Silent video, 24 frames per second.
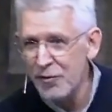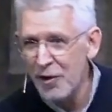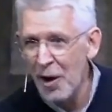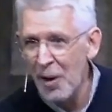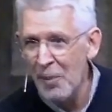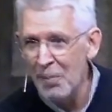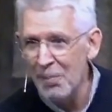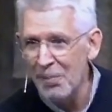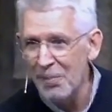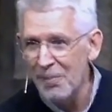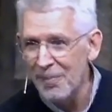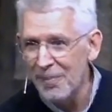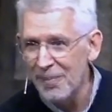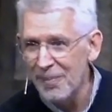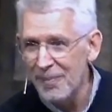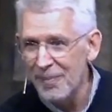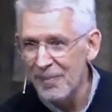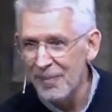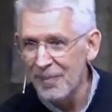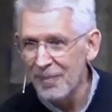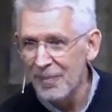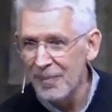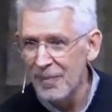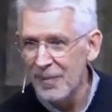from.
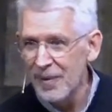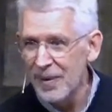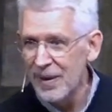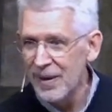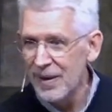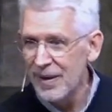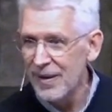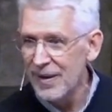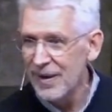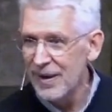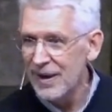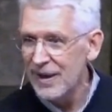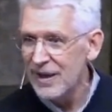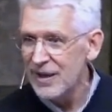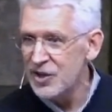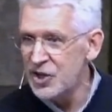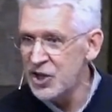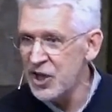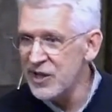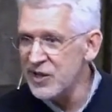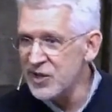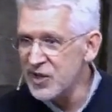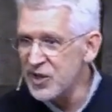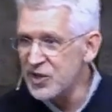
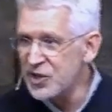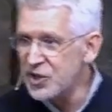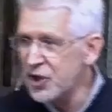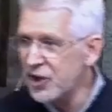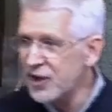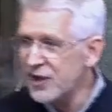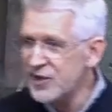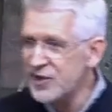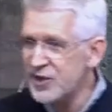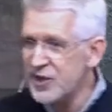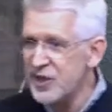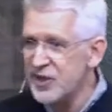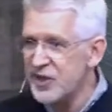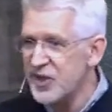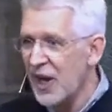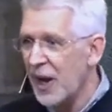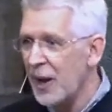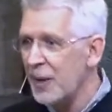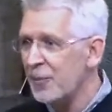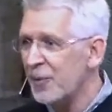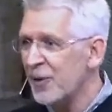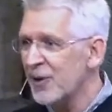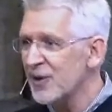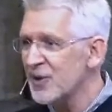Jesus took his
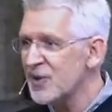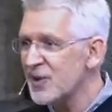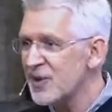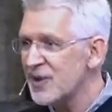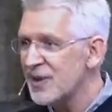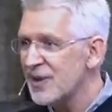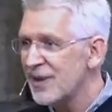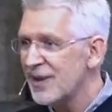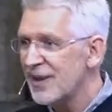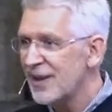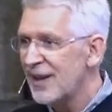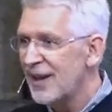disciples,